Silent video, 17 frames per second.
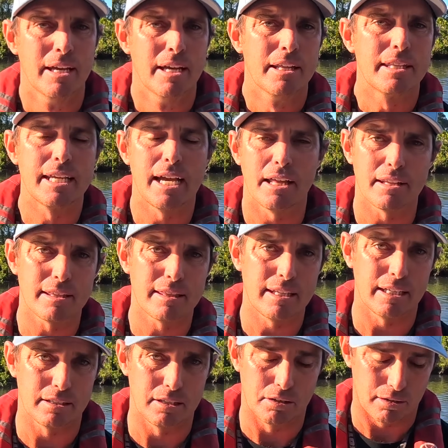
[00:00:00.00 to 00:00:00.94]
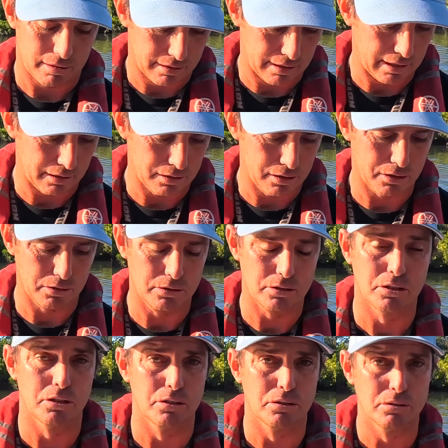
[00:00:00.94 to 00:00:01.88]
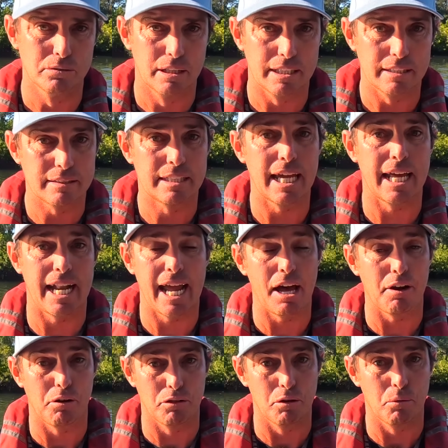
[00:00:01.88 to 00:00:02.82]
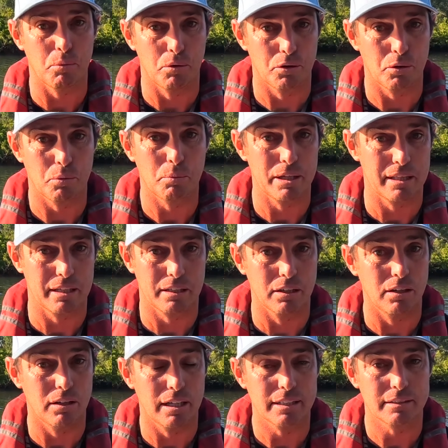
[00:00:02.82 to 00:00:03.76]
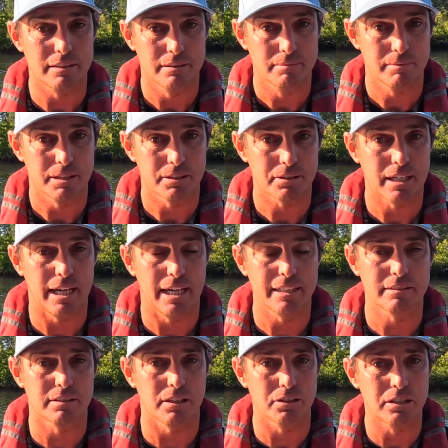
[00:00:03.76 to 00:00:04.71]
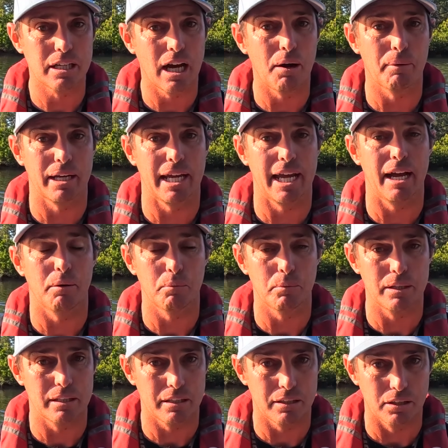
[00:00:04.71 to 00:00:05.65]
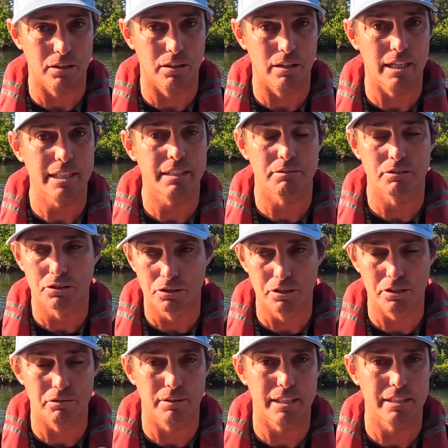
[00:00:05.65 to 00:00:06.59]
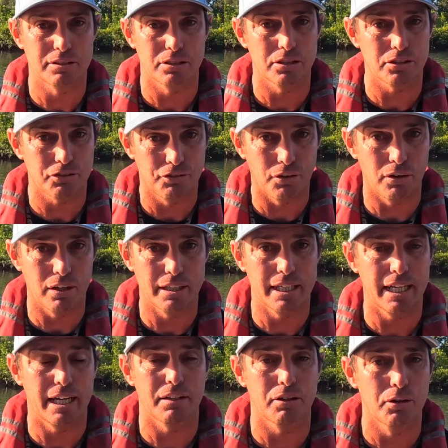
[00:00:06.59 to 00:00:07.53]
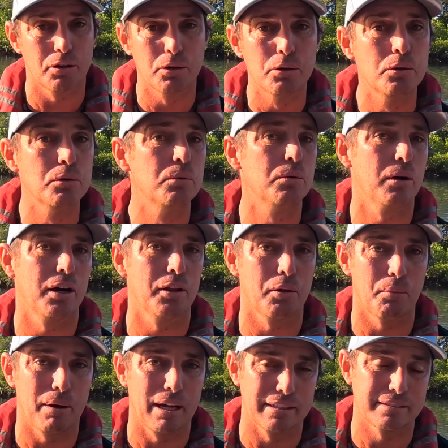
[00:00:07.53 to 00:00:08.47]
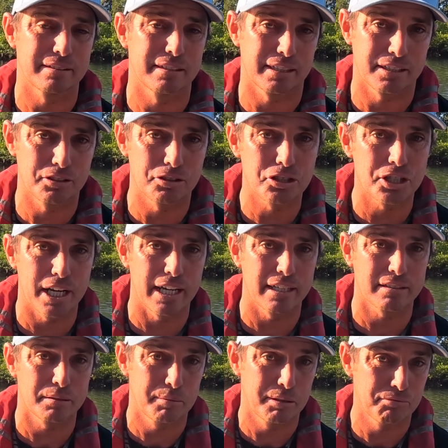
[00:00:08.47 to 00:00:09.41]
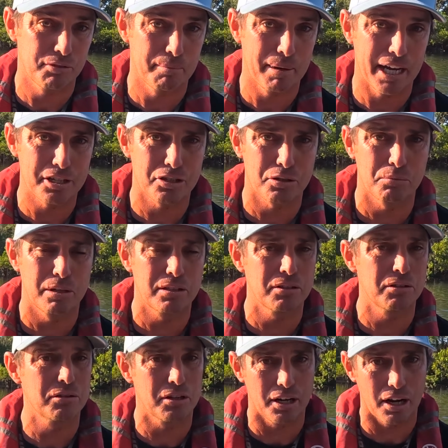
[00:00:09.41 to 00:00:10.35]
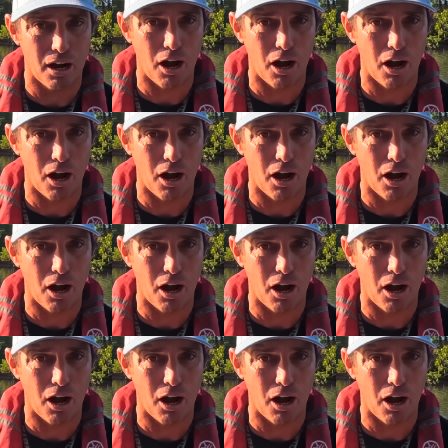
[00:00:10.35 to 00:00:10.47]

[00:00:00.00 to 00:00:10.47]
The other thing that I think you could do is get out on the water with a guide. Okay, so going out with a guide and do your research, find out who are the ones that can share some information with you, that are